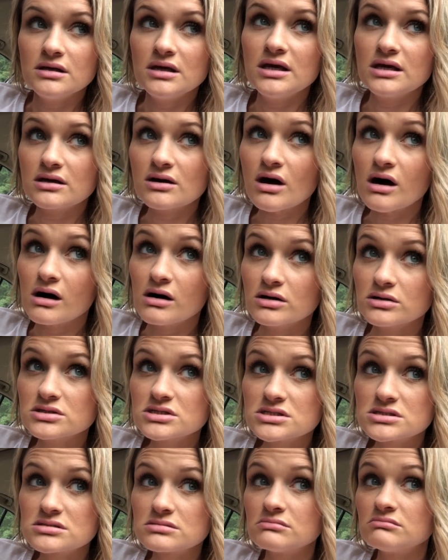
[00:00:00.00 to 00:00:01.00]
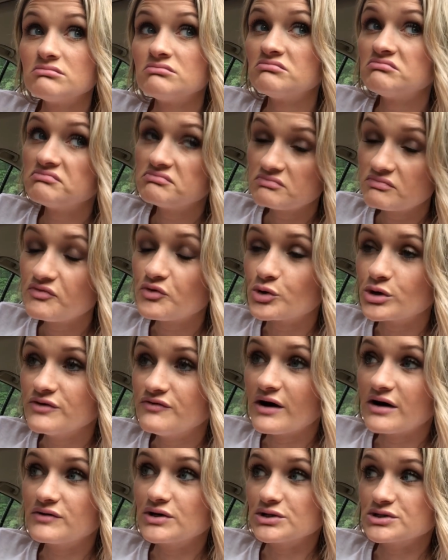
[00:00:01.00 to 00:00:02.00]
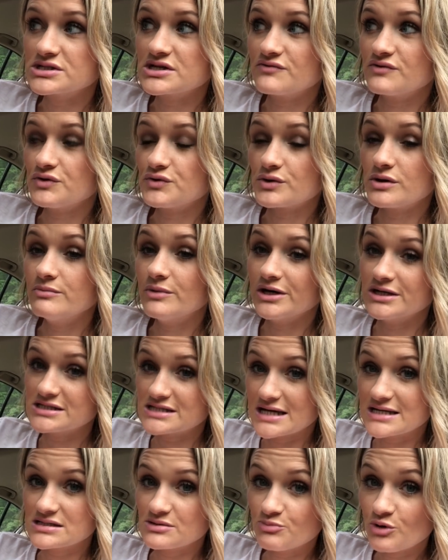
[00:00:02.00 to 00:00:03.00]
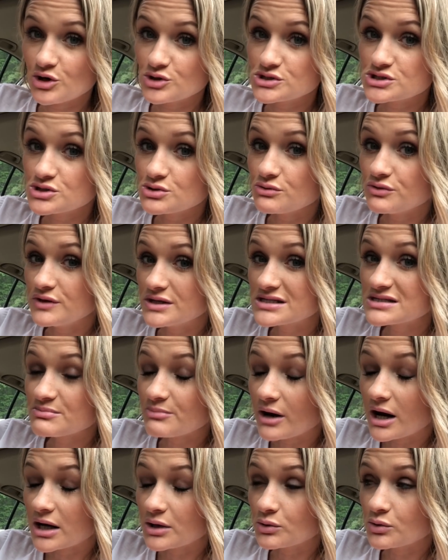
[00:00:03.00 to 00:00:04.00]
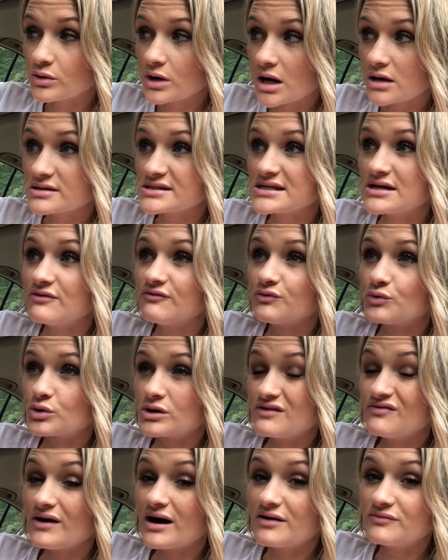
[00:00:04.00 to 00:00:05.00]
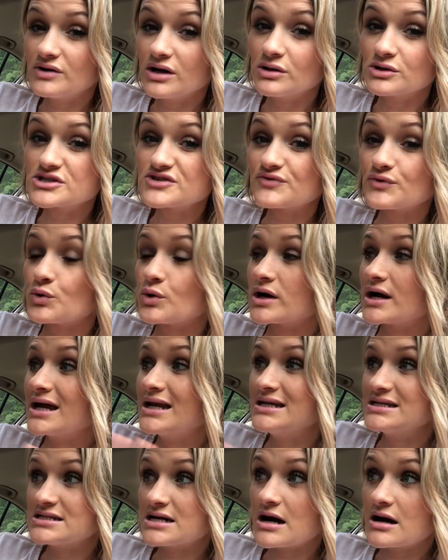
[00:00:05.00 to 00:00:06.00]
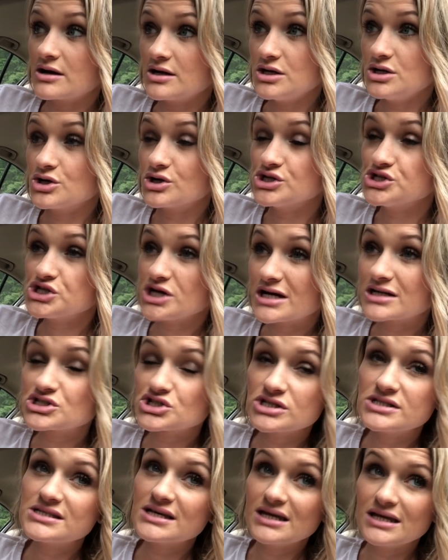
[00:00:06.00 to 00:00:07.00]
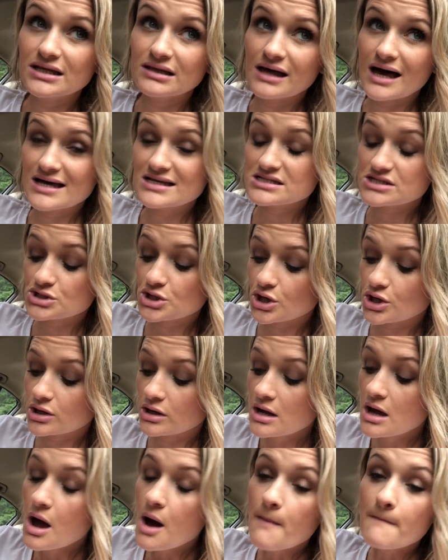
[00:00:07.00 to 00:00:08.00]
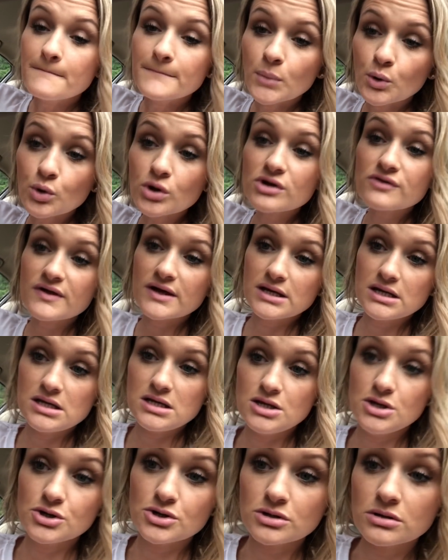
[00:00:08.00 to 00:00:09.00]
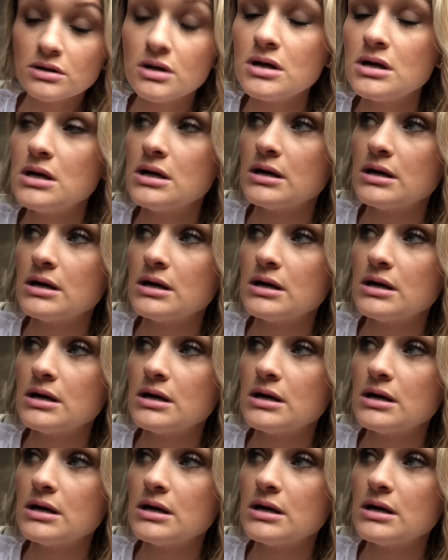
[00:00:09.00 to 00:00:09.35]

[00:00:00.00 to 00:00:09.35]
it costs $45 every 3 months, as opposed to this bottle costing $45 for an entire year. And she actually said it lasted her more than a year.